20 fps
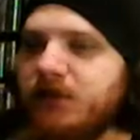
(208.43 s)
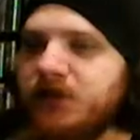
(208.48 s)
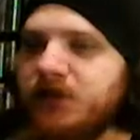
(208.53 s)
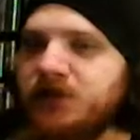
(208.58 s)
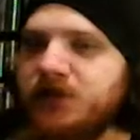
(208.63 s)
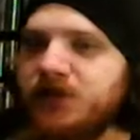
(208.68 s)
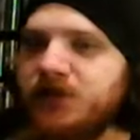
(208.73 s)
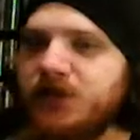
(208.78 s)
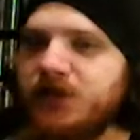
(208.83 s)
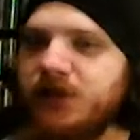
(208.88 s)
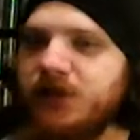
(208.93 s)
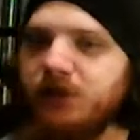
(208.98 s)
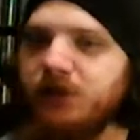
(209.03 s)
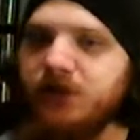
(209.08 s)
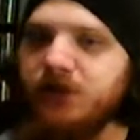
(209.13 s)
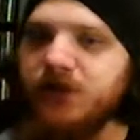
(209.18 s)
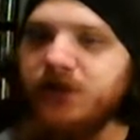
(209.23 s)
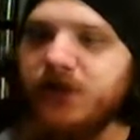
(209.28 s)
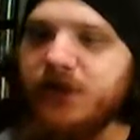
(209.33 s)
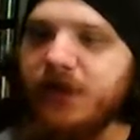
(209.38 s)
this is the
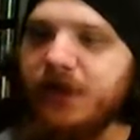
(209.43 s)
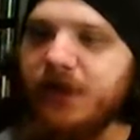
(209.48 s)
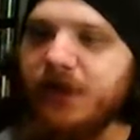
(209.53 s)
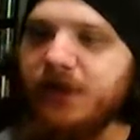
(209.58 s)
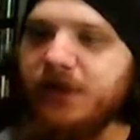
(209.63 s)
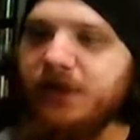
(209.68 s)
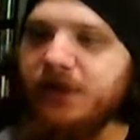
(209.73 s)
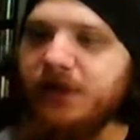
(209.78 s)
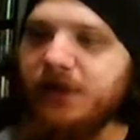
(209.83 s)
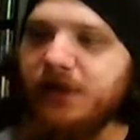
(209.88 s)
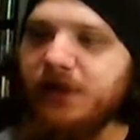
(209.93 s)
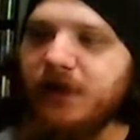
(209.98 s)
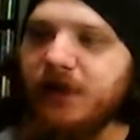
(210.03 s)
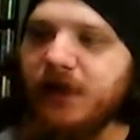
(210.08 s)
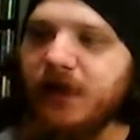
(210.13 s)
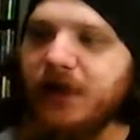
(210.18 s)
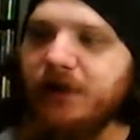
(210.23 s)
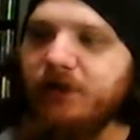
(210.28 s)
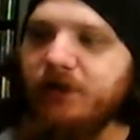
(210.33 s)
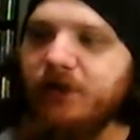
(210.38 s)
only day
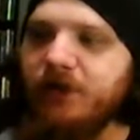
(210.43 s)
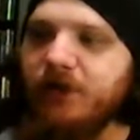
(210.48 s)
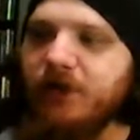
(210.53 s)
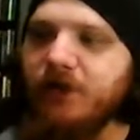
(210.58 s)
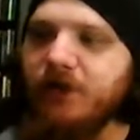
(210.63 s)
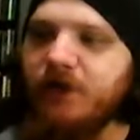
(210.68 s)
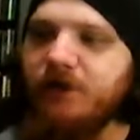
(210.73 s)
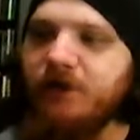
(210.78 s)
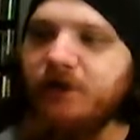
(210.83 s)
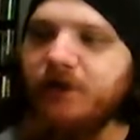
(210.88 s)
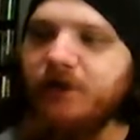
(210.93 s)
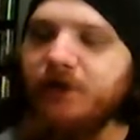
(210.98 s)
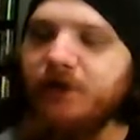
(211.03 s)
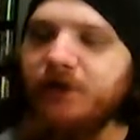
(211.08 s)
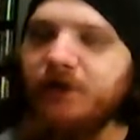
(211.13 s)
out of